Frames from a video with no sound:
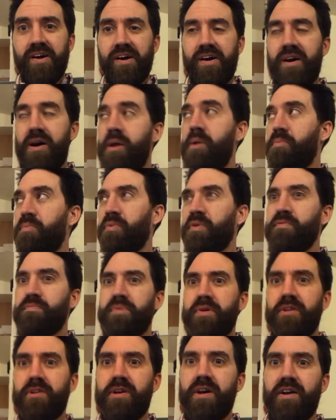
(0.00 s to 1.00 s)
Um, we've
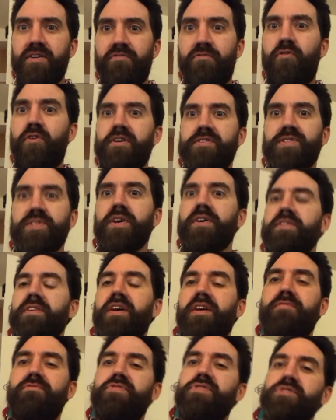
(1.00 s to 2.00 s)
been kind of friends
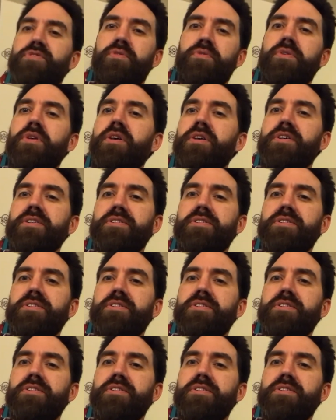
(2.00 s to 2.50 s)
online for so long,